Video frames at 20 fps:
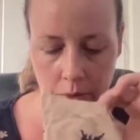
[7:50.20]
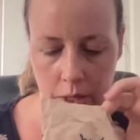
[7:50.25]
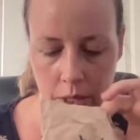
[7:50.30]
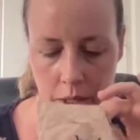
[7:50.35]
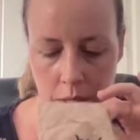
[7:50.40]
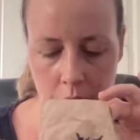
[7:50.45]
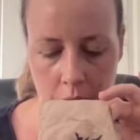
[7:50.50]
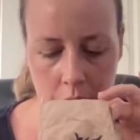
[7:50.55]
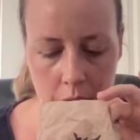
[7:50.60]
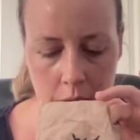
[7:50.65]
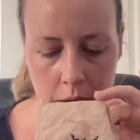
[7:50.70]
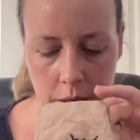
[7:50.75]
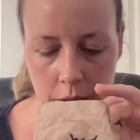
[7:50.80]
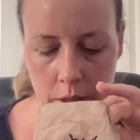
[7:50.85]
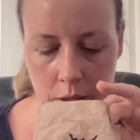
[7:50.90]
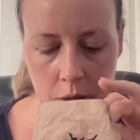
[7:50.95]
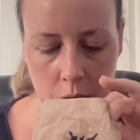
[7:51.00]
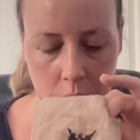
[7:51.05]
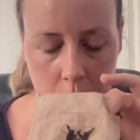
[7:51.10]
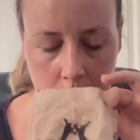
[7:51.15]
Yeah,
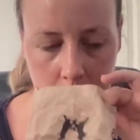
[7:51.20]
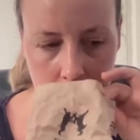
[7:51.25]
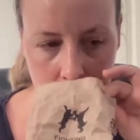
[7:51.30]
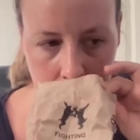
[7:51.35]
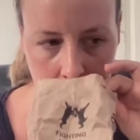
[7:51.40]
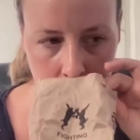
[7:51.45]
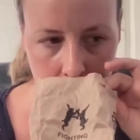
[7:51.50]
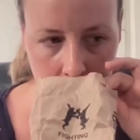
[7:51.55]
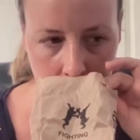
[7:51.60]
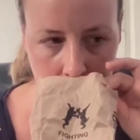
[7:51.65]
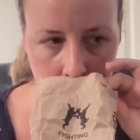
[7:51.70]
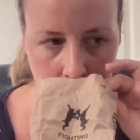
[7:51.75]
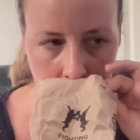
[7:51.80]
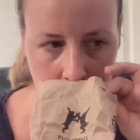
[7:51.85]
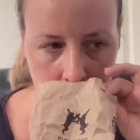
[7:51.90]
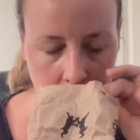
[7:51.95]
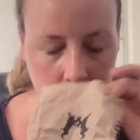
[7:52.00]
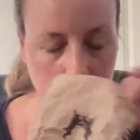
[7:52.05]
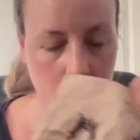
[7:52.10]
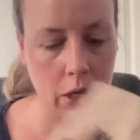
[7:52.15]
sorry.
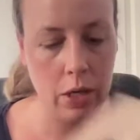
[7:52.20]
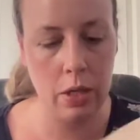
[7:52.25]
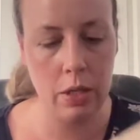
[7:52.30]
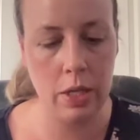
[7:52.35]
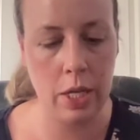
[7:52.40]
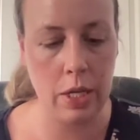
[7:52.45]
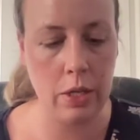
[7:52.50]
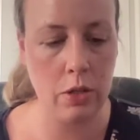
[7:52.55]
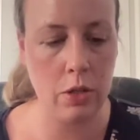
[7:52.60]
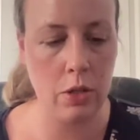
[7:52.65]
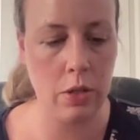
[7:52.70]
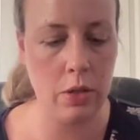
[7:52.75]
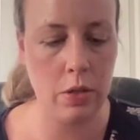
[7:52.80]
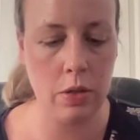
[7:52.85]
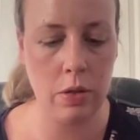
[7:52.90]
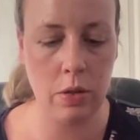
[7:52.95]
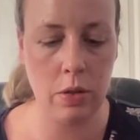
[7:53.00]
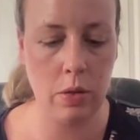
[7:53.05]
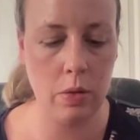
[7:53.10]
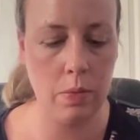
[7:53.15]
That's
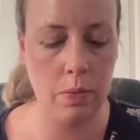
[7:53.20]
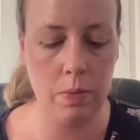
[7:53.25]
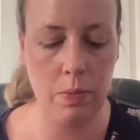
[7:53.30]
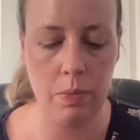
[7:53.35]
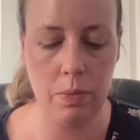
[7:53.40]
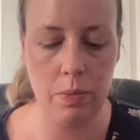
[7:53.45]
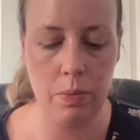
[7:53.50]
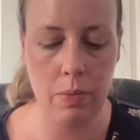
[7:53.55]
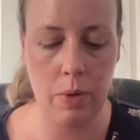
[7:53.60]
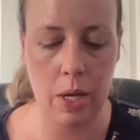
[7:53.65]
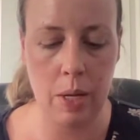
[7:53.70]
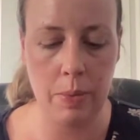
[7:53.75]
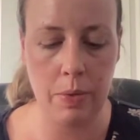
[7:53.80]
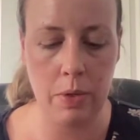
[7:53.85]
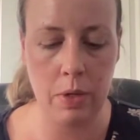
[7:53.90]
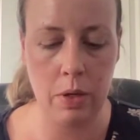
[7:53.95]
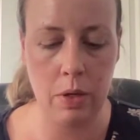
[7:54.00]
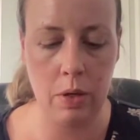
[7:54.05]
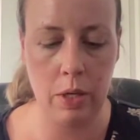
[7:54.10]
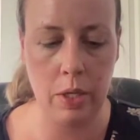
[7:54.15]
just
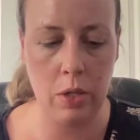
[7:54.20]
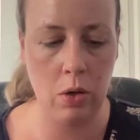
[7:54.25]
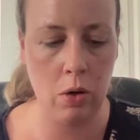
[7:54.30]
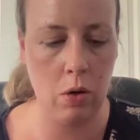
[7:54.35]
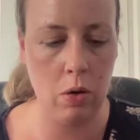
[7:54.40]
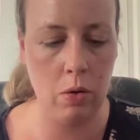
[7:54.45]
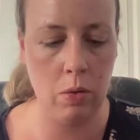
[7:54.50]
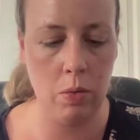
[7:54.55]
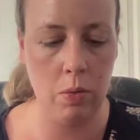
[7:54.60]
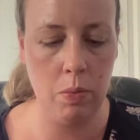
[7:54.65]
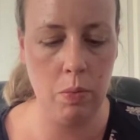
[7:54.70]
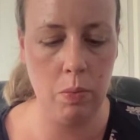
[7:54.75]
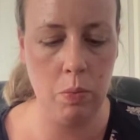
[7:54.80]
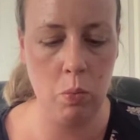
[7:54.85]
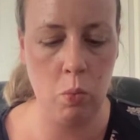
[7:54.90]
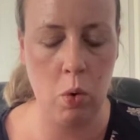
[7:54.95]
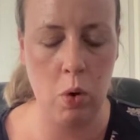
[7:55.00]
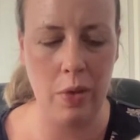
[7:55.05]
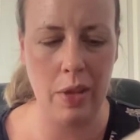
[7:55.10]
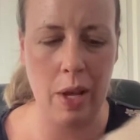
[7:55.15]
absolutely gone,
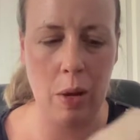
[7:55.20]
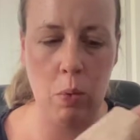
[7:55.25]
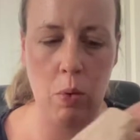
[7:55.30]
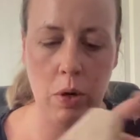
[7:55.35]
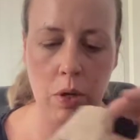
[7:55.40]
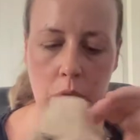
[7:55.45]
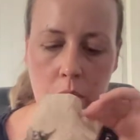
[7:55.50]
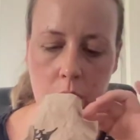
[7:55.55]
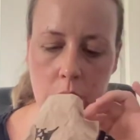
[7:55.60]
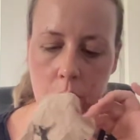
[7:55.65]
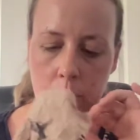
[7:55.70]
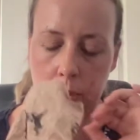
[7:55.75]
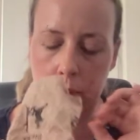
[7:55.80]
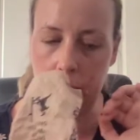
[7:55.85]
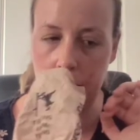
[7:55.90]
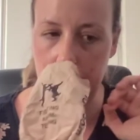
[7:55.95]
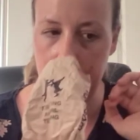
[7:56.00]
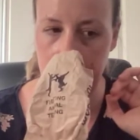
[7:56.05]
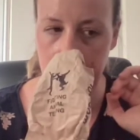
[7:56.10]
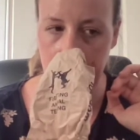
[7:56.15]
what that one used to be.